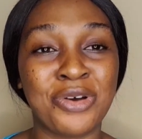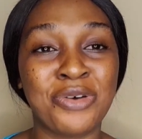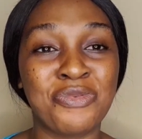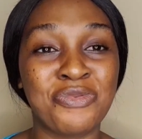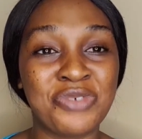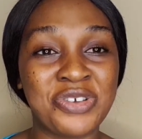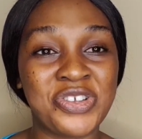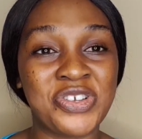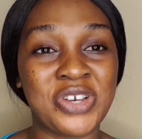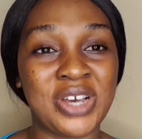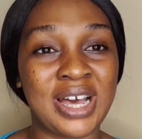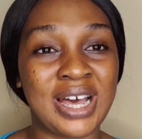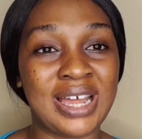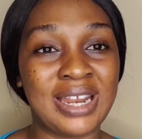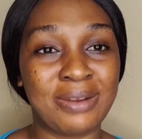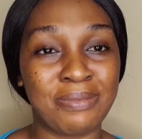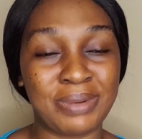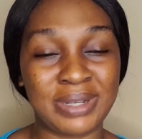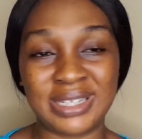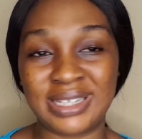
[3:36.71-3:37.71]
a richer
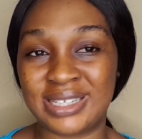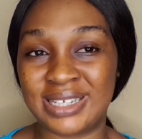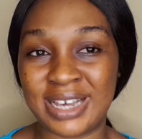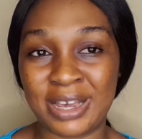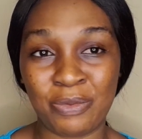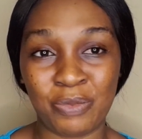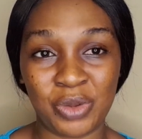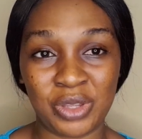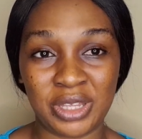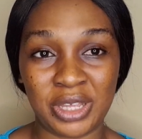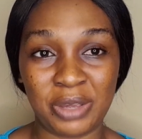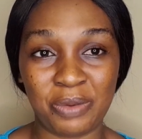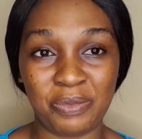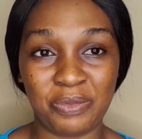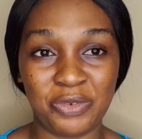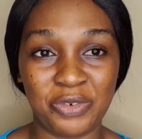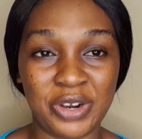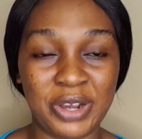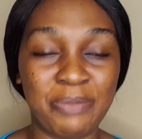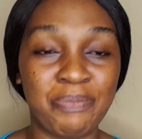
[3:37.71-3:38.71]
and a better time with Him,
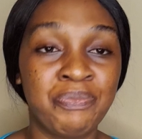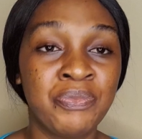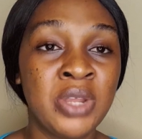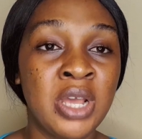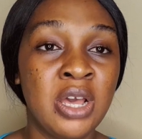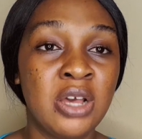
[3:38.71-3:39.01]
right?